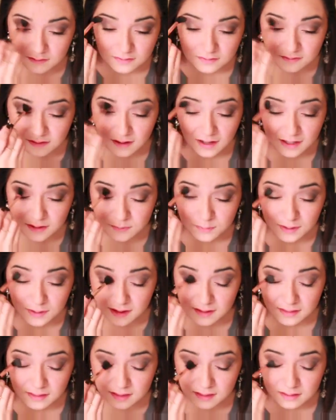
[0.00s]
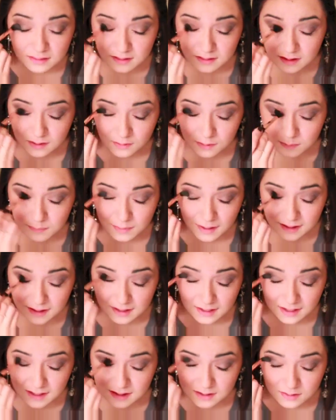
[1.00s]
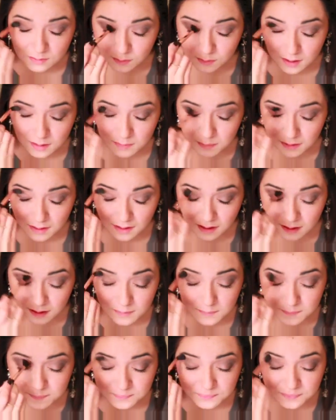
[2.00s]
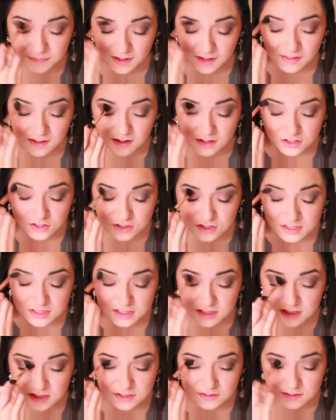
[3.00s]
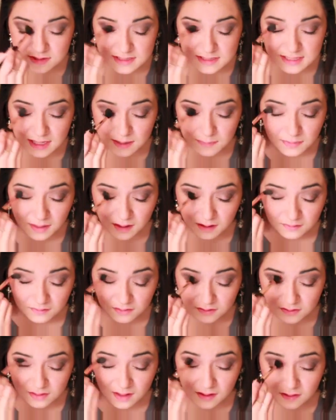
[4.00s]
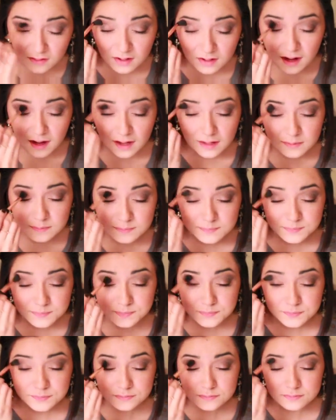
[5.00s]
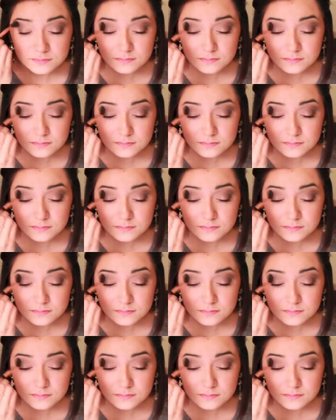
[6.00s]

fine with going back in and wiping it. And then you're just going to do the same thing for the other eye. You